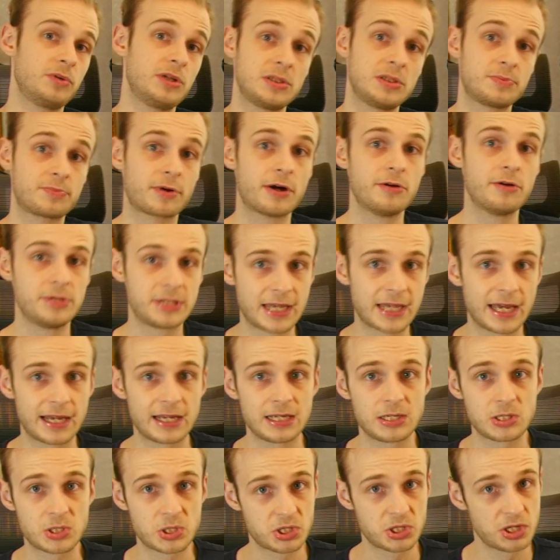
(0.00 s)
is prone to
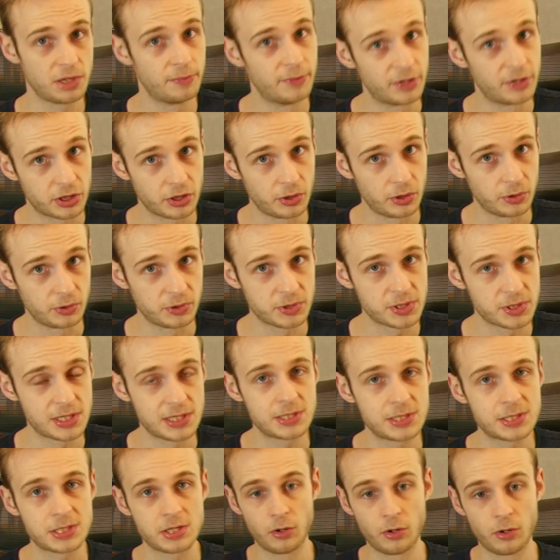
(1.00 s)
getting stomach
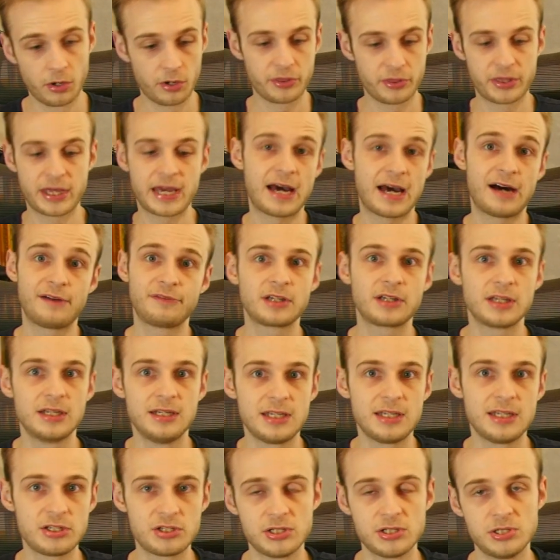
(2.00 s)
ulcers or they have
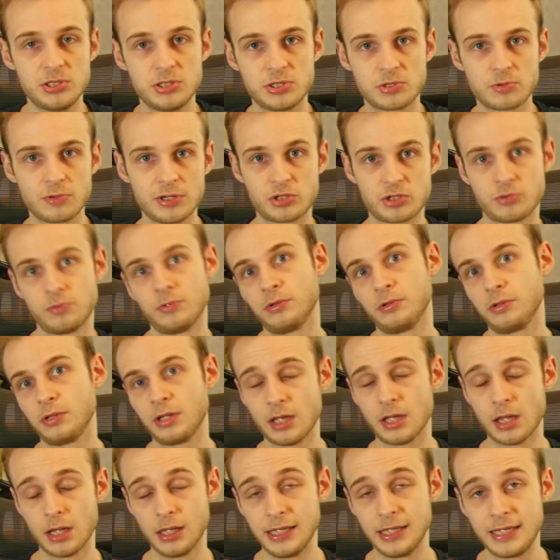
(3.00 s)
conditions which will
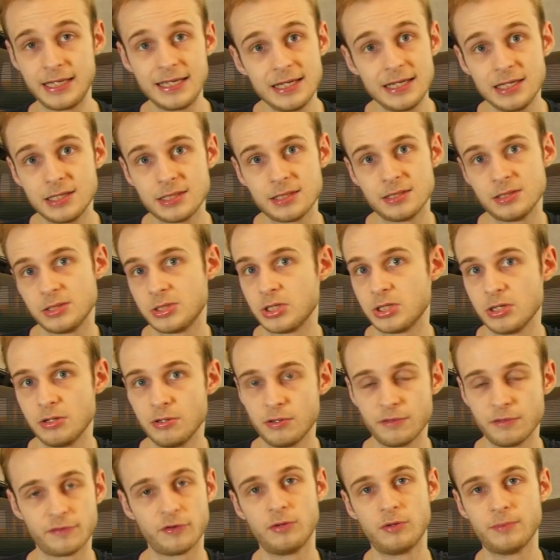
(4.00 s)
lead to
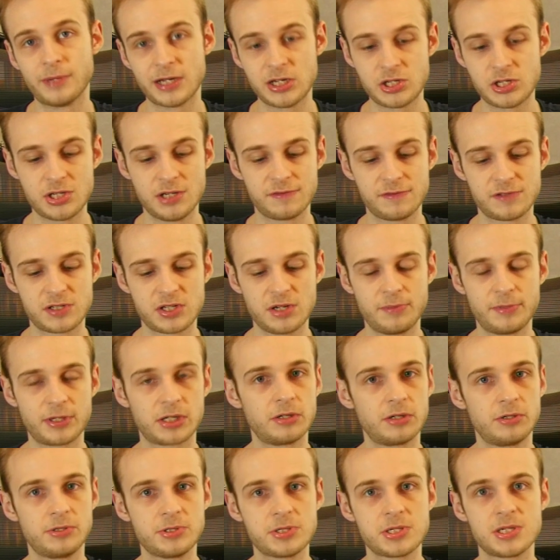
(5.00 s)
the formation of
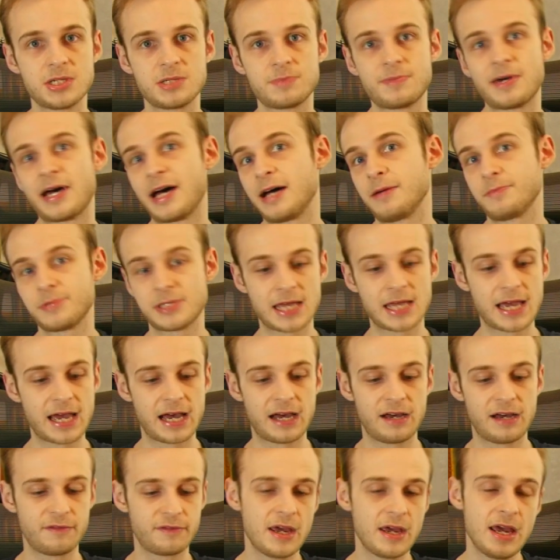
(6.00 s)
stomach ulcers, perhaps they
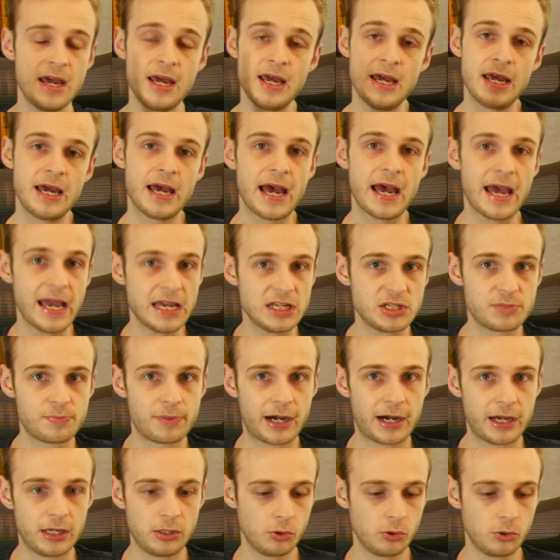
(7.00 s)
have H.
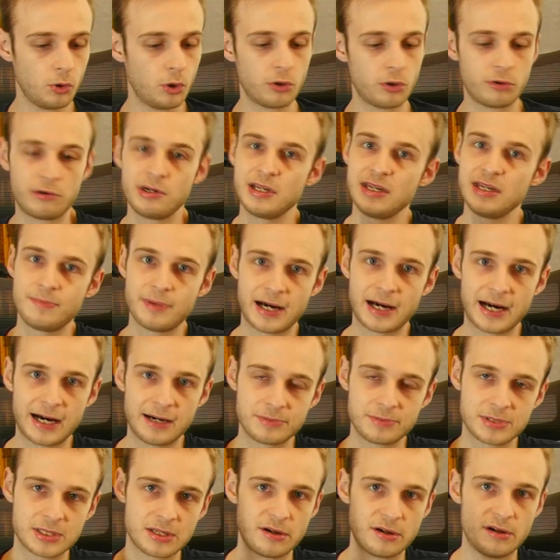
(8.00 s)
pylori,
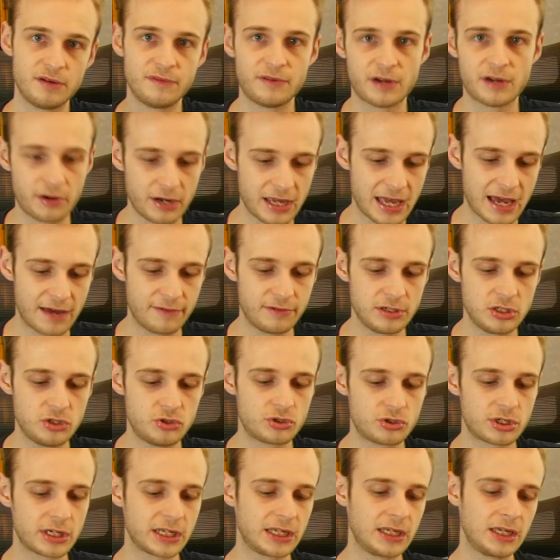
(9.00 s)
perhaps they're a very heavy
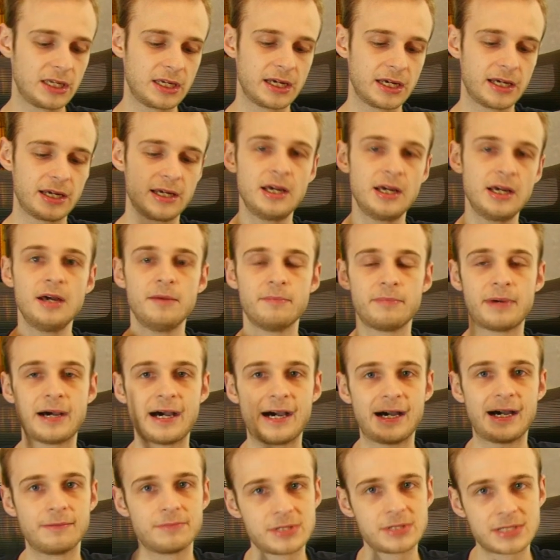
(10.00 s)
drinker,
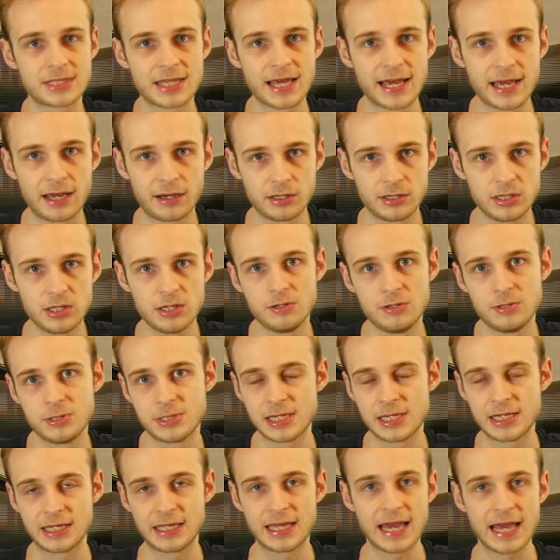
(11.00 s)
perhaps they are
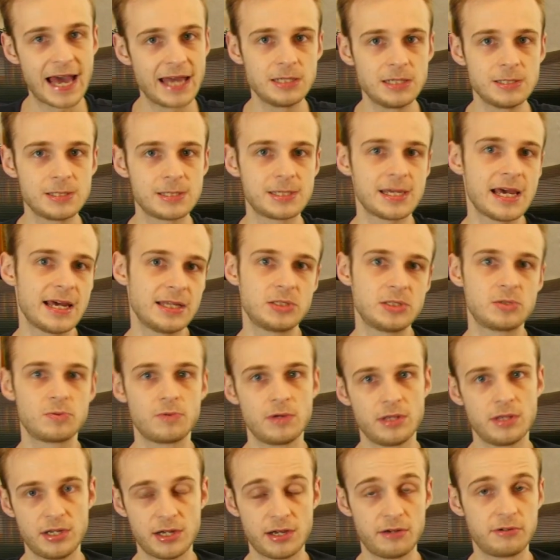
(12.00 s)
using NSAIDs
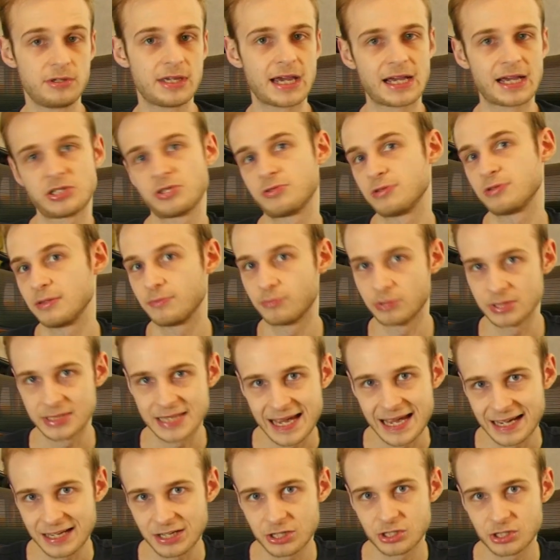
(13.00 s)
with no gastric
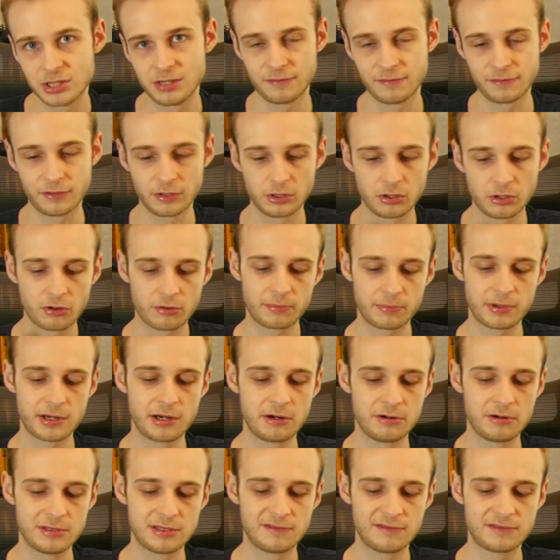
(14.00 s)
protection for long
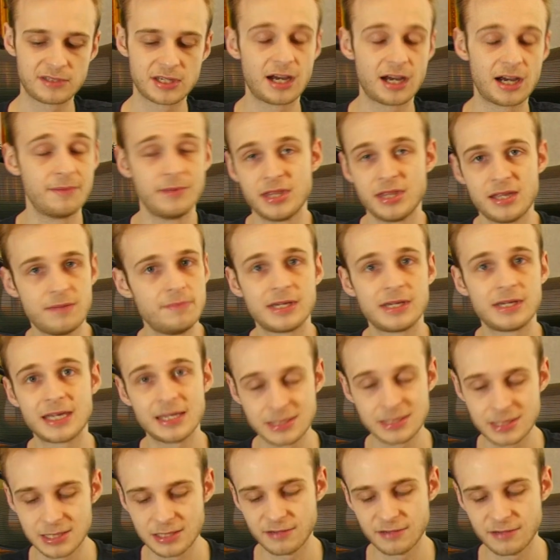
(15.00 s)
periods of time and they
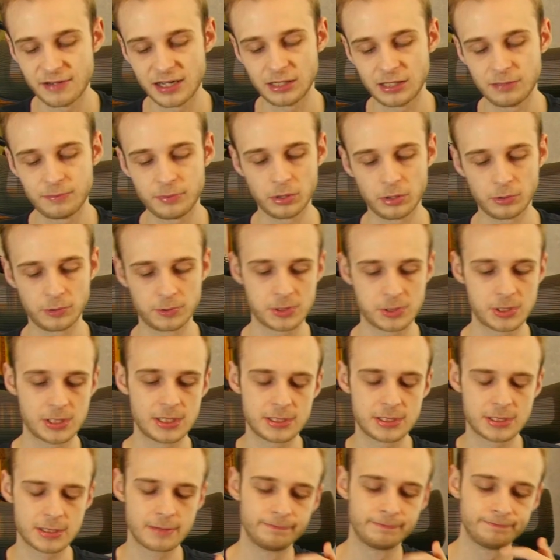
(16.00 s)
begin to develop
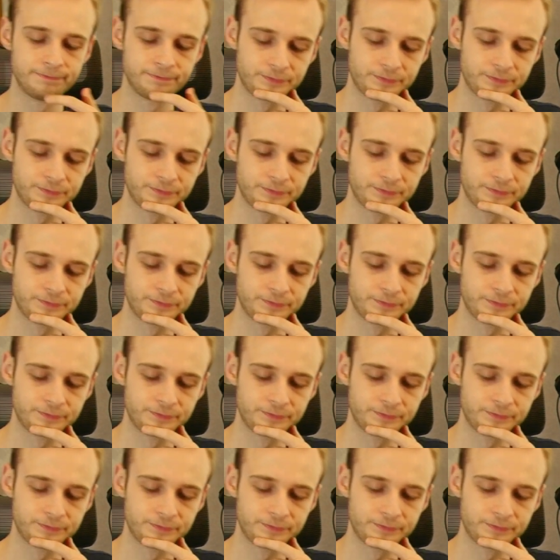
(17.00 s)
ulcers.